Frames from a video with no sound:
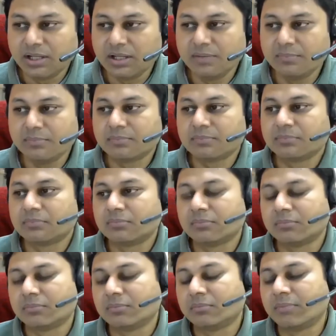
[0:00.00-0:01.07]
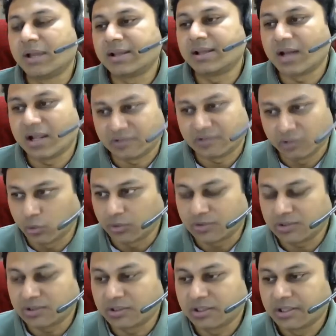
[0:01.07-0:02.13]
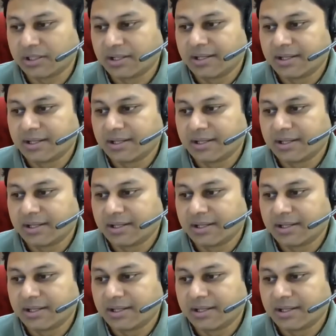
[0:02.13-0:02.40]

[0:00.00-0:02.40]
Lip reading: in my class notes,